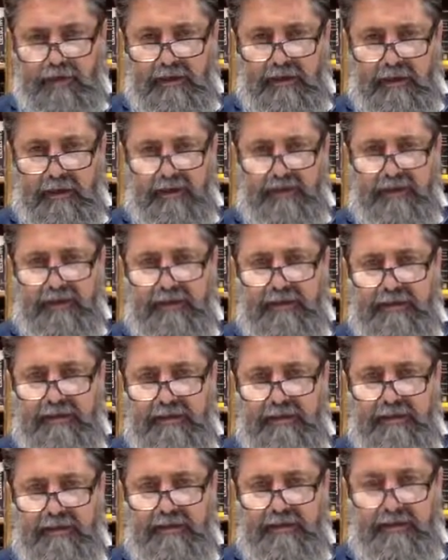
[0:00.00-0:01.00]
That means
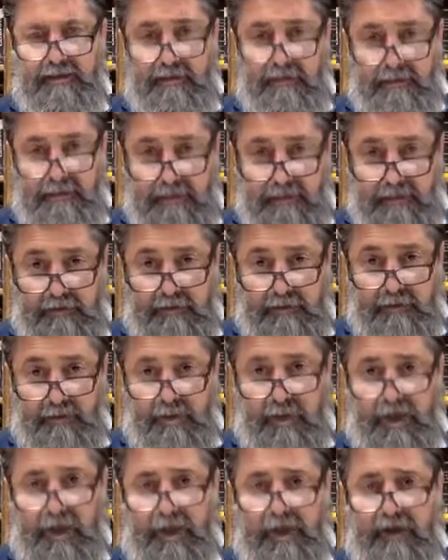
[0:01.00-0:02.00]
this
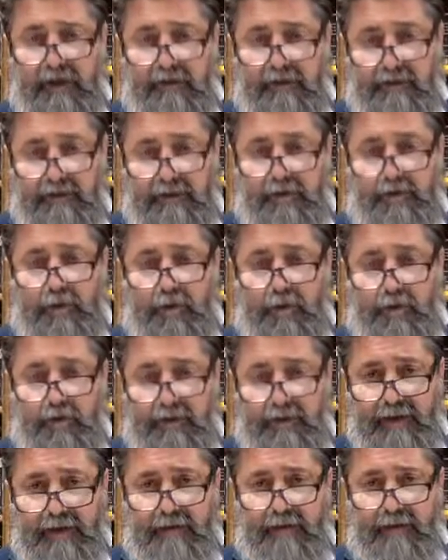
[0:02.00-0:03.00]
why uh, this
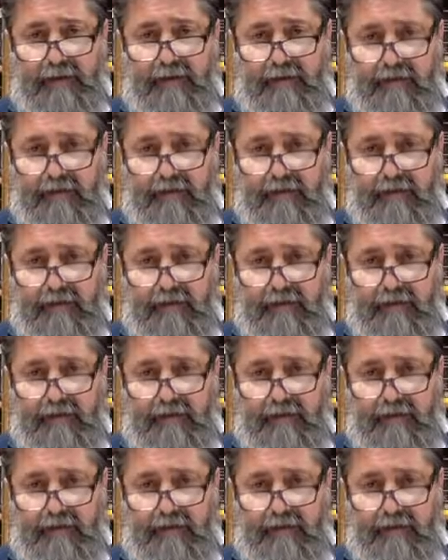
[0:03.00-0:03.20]
woman